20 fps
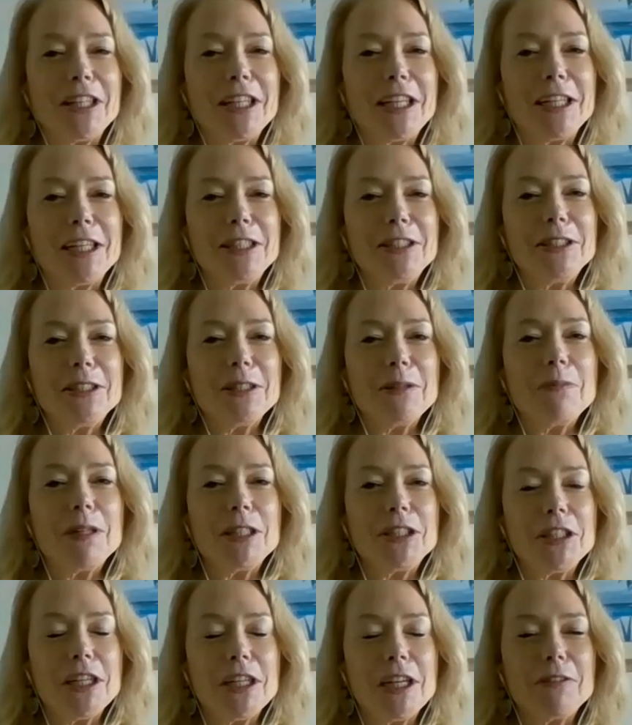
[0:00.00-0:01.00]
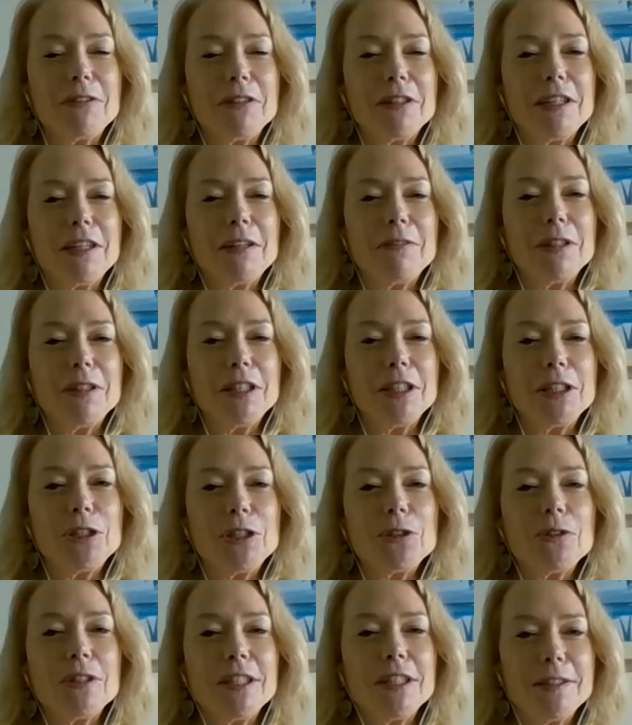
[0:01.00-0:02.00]
Thank you so much, Ira. I really
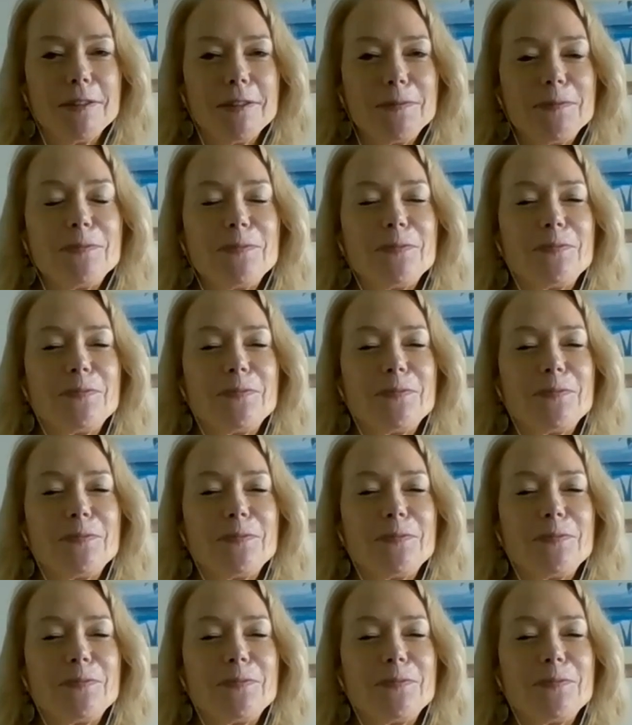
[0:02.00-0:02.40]
enjoyed it.